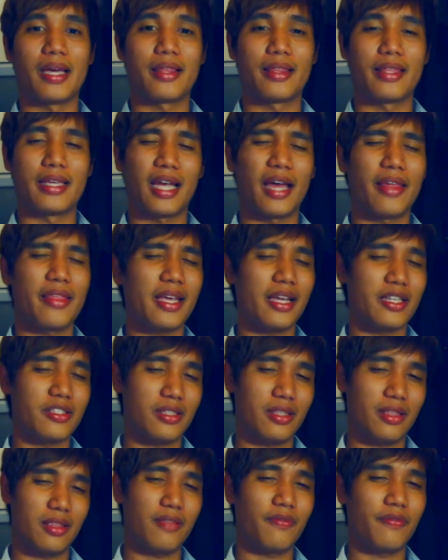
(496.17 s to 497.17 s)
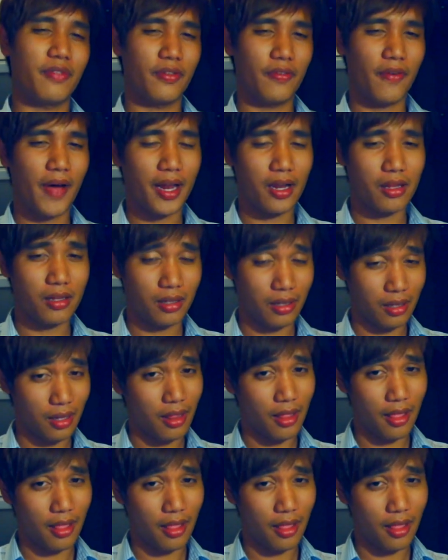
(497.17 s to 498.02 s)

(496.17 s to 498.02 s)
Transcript: I think the final